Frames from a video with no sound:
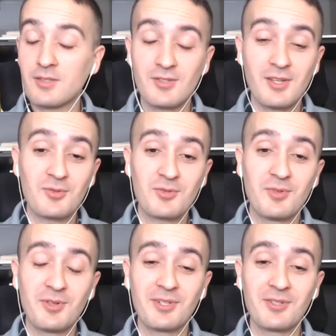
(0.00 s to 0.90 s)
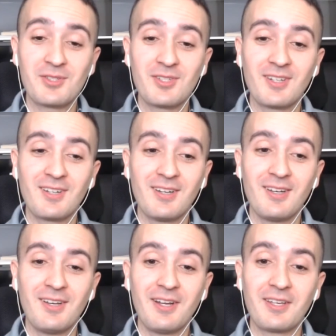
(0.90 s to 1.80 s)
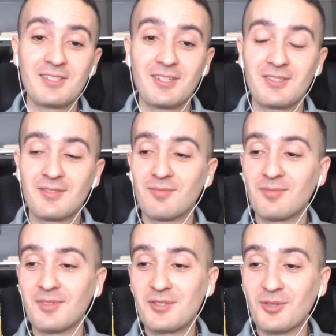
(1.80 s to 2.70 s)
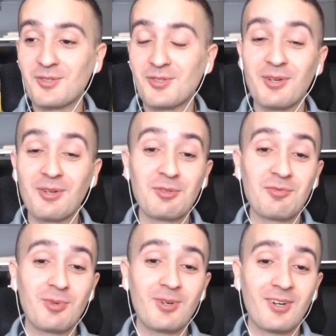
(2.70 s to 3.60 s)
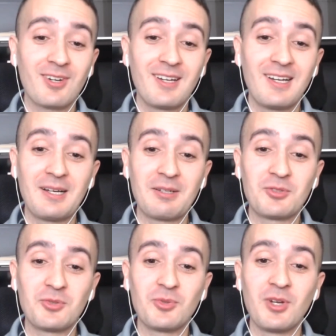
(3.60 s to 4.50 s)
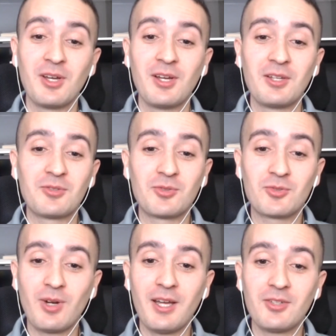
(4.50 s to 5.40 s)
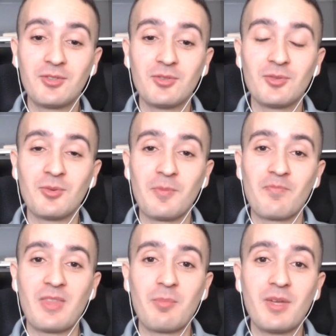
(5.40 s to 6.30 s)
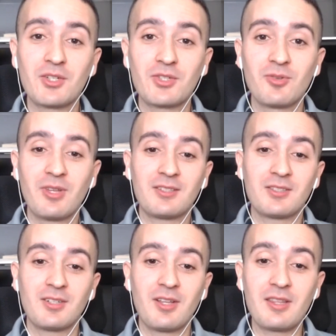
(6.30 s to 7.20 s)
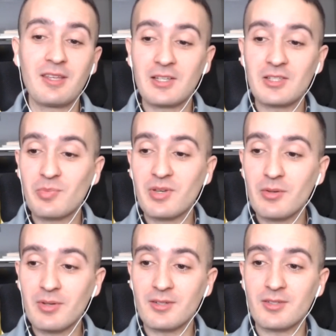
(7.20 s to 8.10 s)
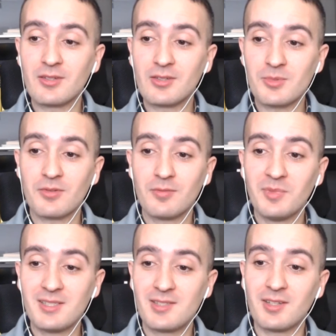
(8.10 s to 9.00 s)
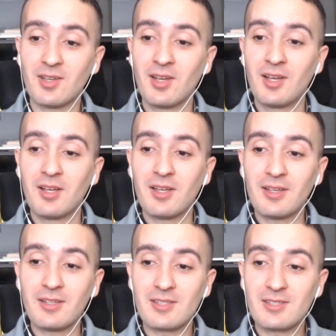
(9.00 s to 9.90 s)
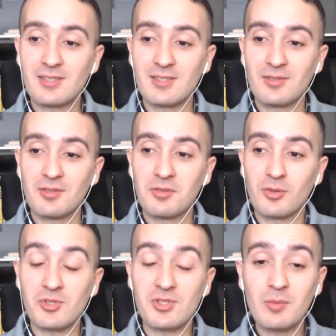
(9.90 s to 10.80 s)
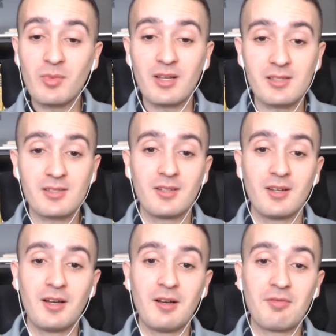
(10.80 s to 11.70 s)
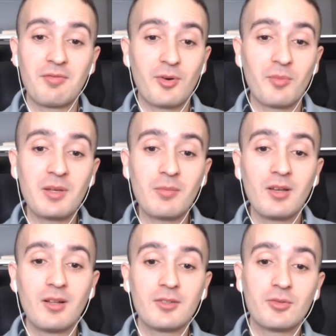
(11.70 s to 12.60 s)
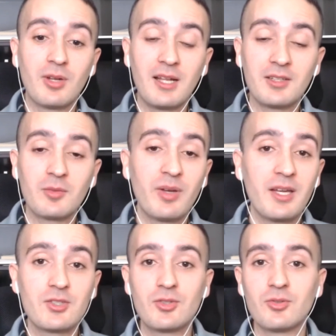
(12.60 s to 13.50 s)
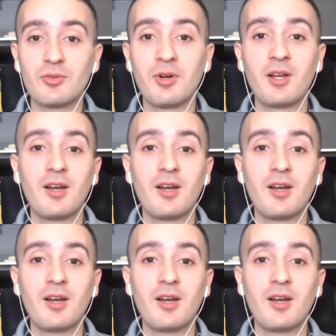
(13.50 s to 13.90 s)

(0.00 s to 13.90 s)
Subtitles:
sounds very interesting, and I guess that it's also a lot of work to try to make sure that the experience in terms of messaging is seamless, from email to landing page to